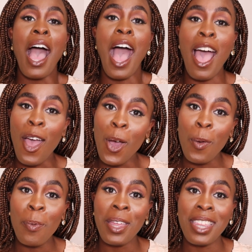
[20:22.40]
I
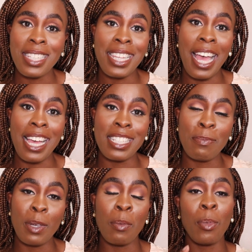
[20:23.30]
hope this has
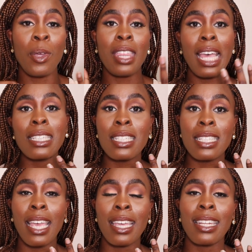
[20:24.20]
been both
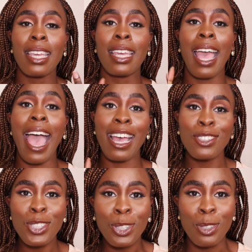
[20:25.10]
entertaining
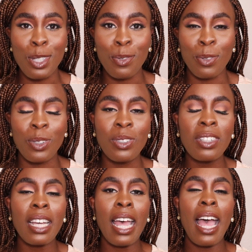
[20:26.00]
and useful.
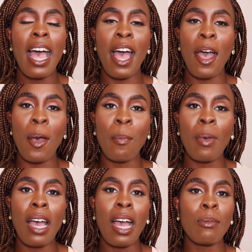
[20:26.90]

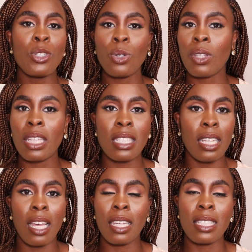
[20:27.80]
I'm sure there's
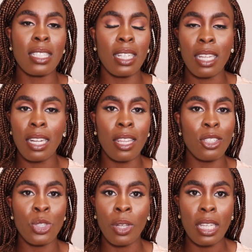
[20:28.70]
a gazillion other
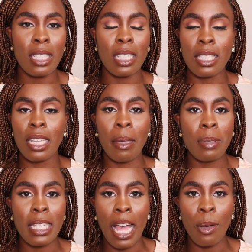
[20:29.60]
tricks and
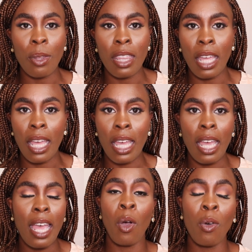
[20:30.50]
tips out there.
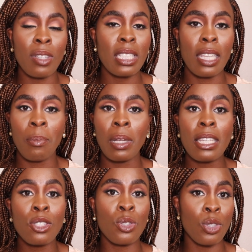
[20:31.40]
Obviously,
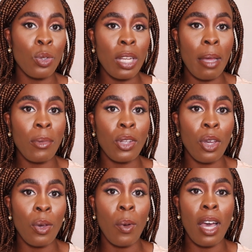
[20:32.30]
please do let me
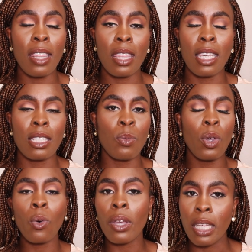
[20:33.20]
know other things. We're
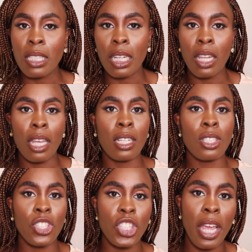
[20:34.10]
all here to learn and to
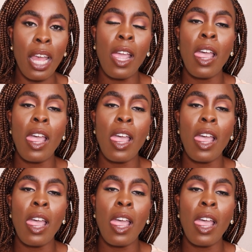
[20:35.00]
share.